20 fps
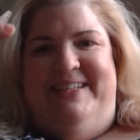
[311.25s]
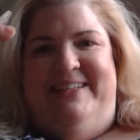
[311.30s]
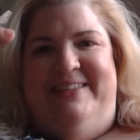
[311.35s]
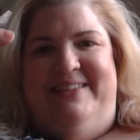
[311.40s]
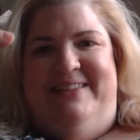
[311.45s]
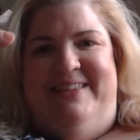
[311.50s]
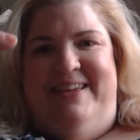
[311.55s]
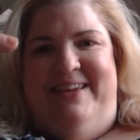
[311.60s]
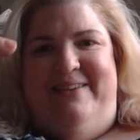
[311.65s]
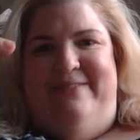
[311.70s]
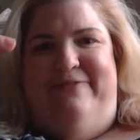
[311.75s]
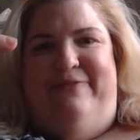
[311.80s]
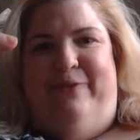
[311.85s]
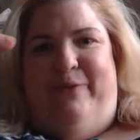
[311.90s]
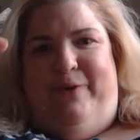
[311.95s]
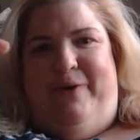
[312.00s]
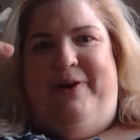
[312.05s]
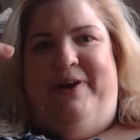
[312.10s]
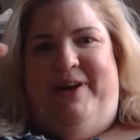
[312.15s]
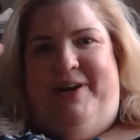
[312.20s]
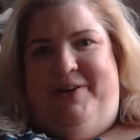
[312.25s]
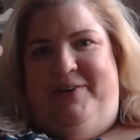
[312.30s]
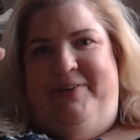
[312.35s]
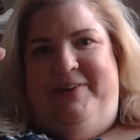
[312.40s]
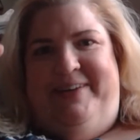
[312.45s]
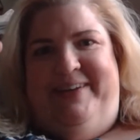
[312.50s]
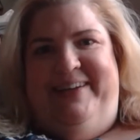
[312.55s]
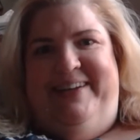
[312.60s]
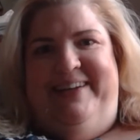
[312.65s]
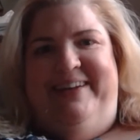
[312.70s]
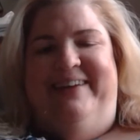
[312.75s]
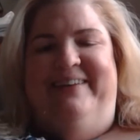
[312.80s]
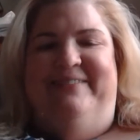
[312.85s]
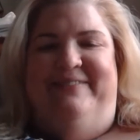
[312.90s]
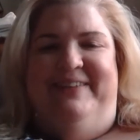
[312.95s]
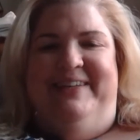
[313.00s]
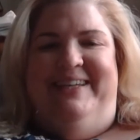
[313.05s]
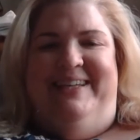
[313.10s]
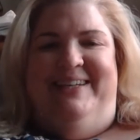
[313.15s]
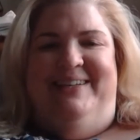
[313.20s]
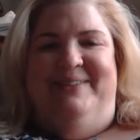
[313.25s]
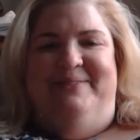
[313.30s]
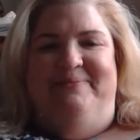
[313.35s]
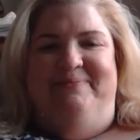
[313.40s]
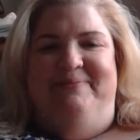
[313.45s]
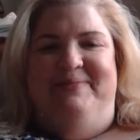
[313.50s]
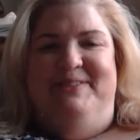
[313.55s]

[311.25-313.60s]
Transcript: the foregoing video.